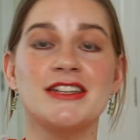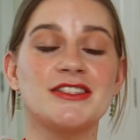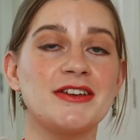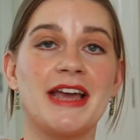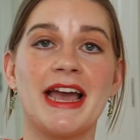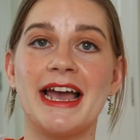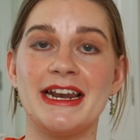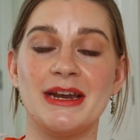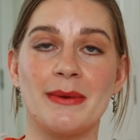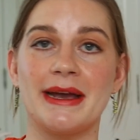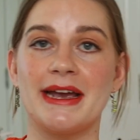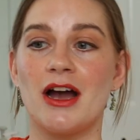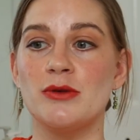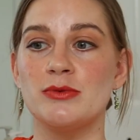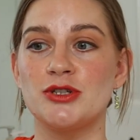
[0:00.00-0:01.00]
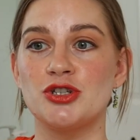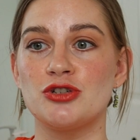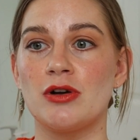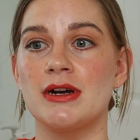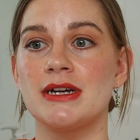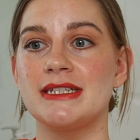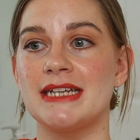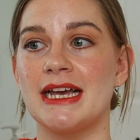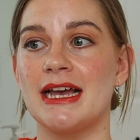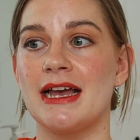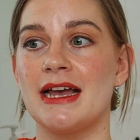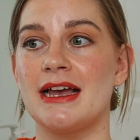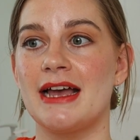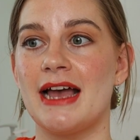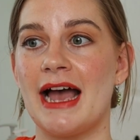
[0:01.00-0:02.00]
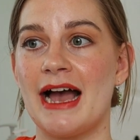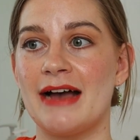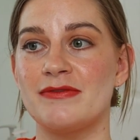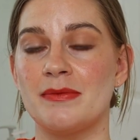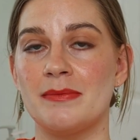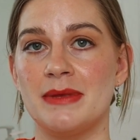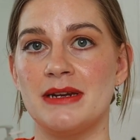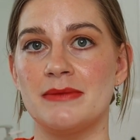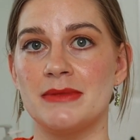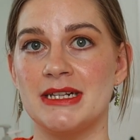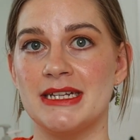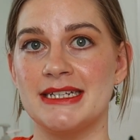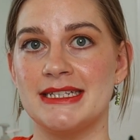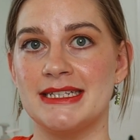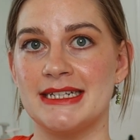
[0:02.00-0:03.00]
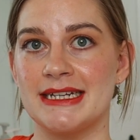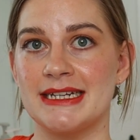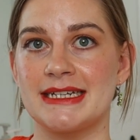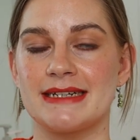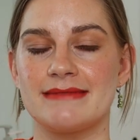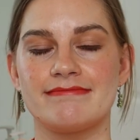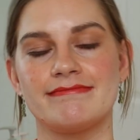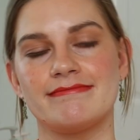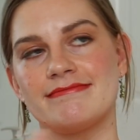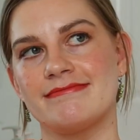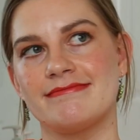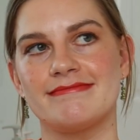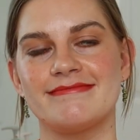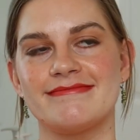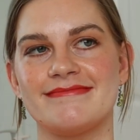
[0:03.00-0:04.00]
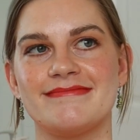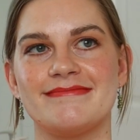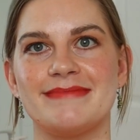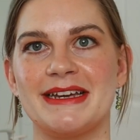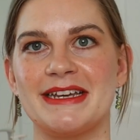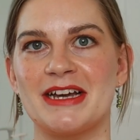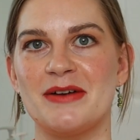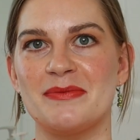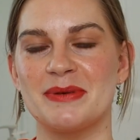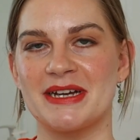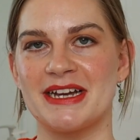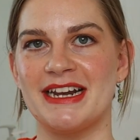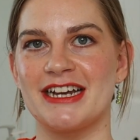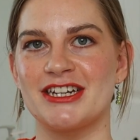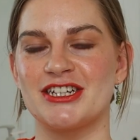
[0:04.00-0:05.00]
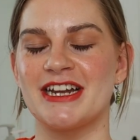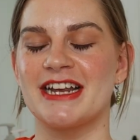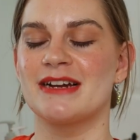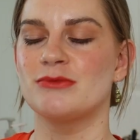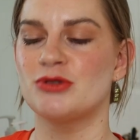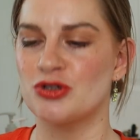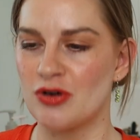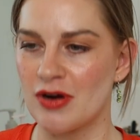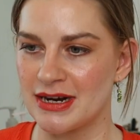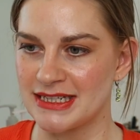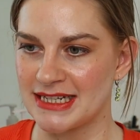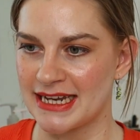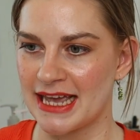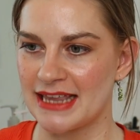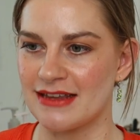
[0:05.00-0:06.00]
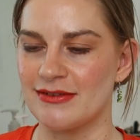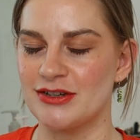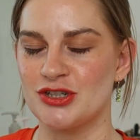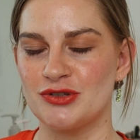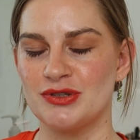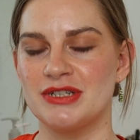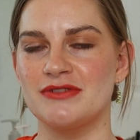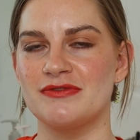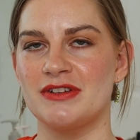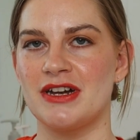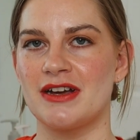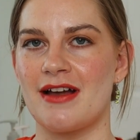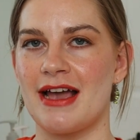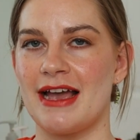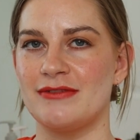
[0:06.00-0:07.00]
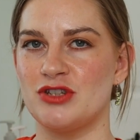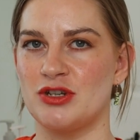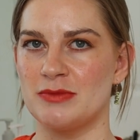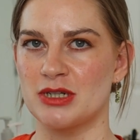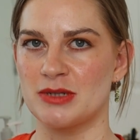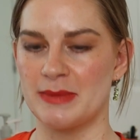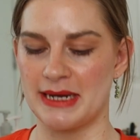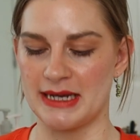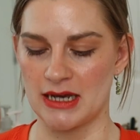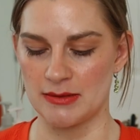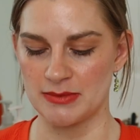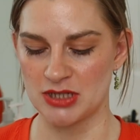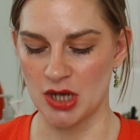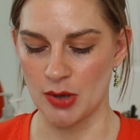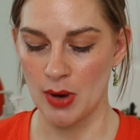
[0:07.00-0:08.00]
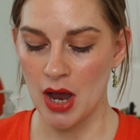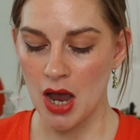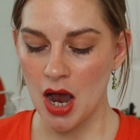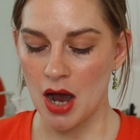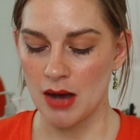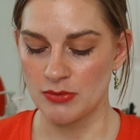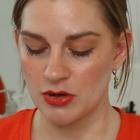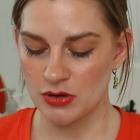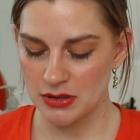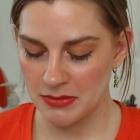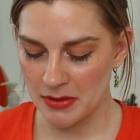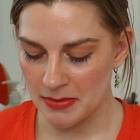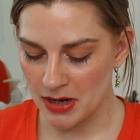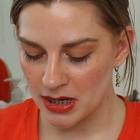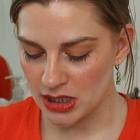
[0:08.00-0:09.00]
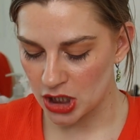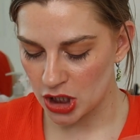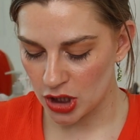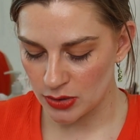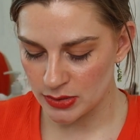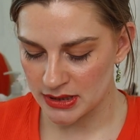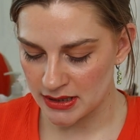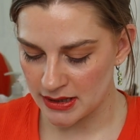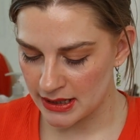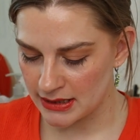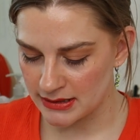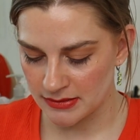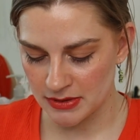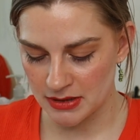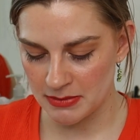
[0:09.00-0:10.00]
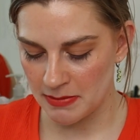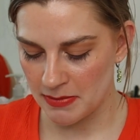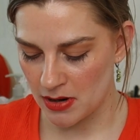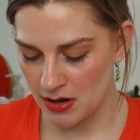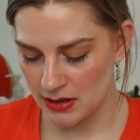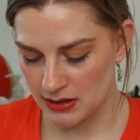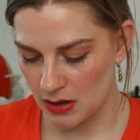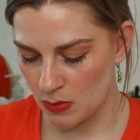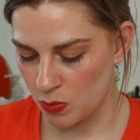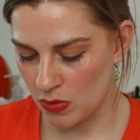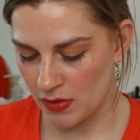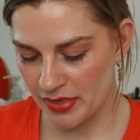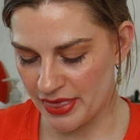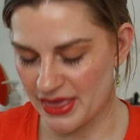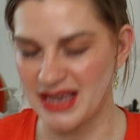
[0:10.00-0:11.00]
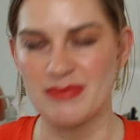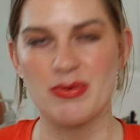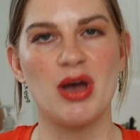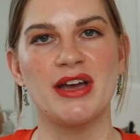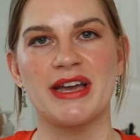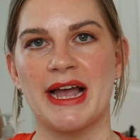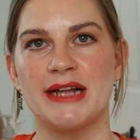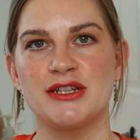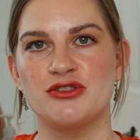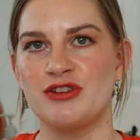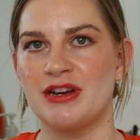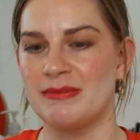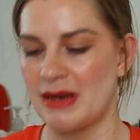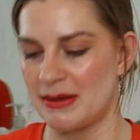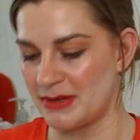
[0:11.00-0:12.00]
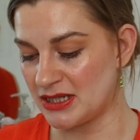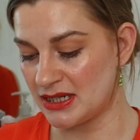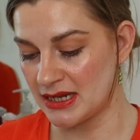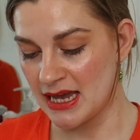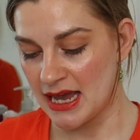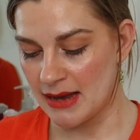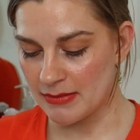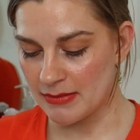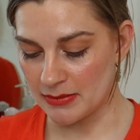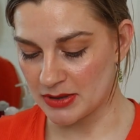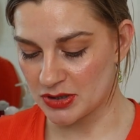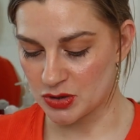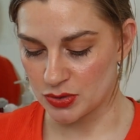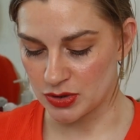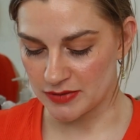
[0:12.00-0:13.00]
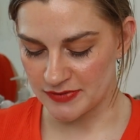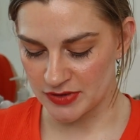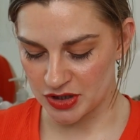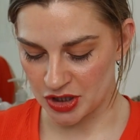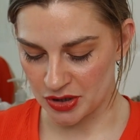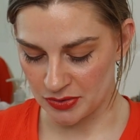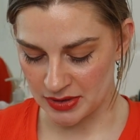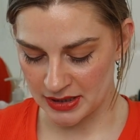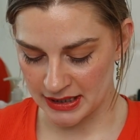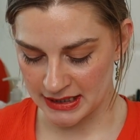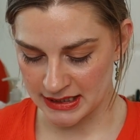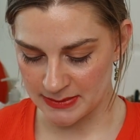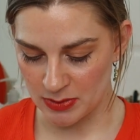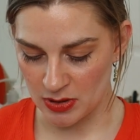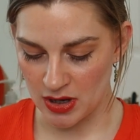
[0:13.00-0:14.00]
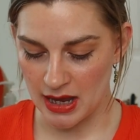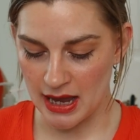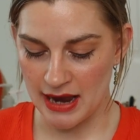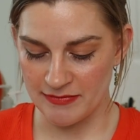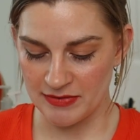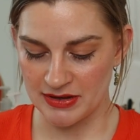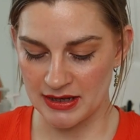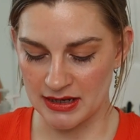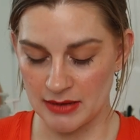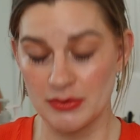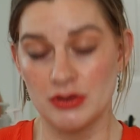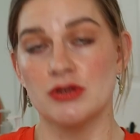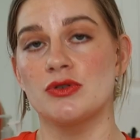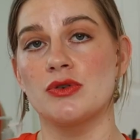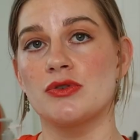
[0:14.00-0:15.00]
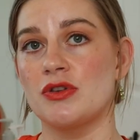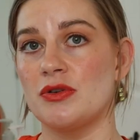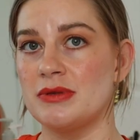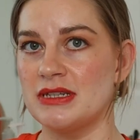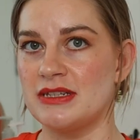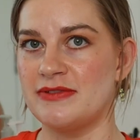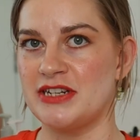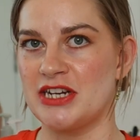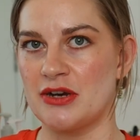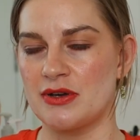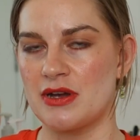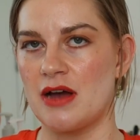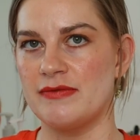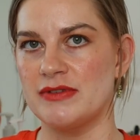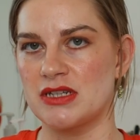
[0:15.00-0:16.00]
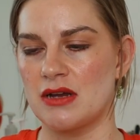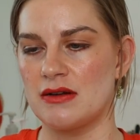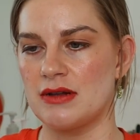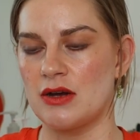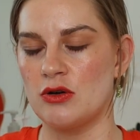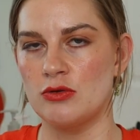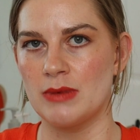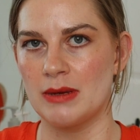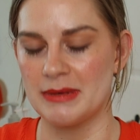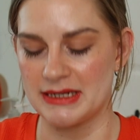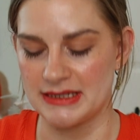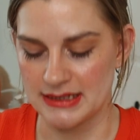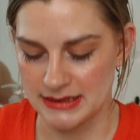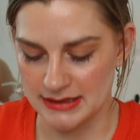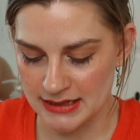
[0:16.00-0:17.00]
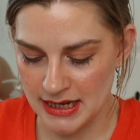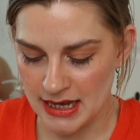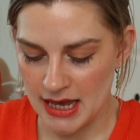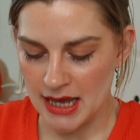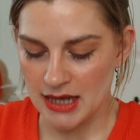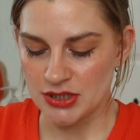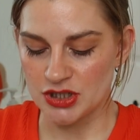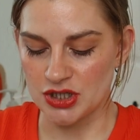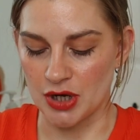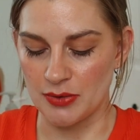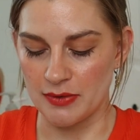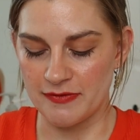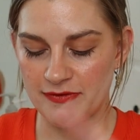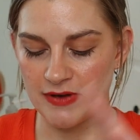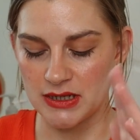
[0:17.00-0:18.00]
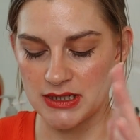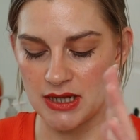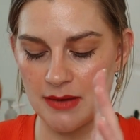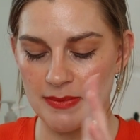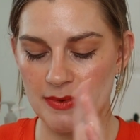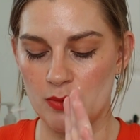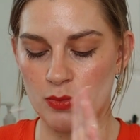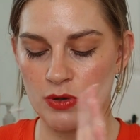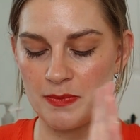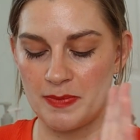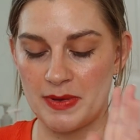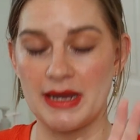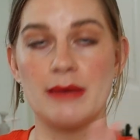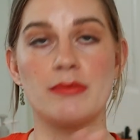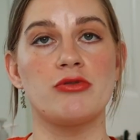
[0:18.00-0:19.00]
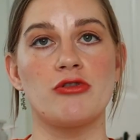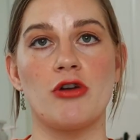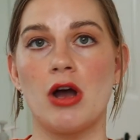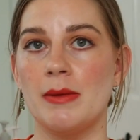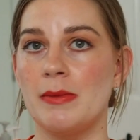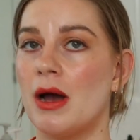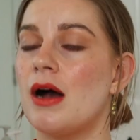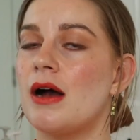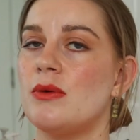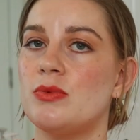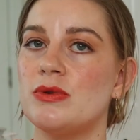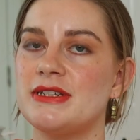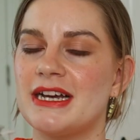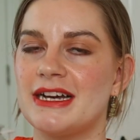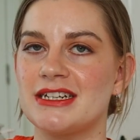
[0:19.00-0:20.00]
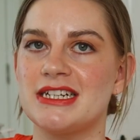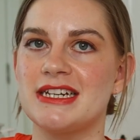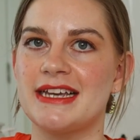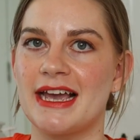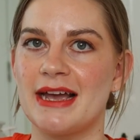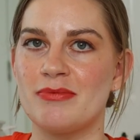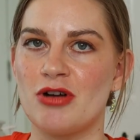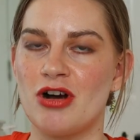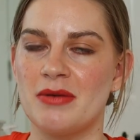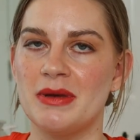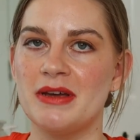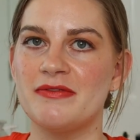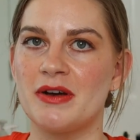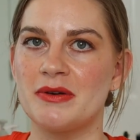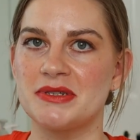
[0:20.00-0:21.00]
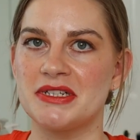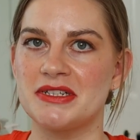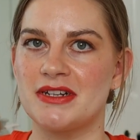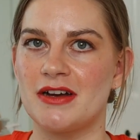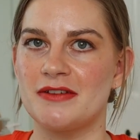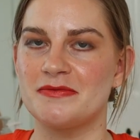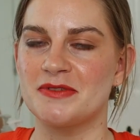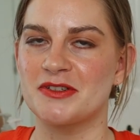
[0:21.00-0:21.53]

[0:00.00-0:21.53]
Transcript: So yeah, anyway, I would try to have a minimalistic makeup collection and I'm trying to get there. I do still feel like I have too much makeup. So I'm not gonna be buying loads of things. I'm gonna be buying like one thing per category, maybe sort of two things, but everything I'm gonna talk through in this video covers kind of like all my bases. So first up would be primer. I would actually get a primer if I was to start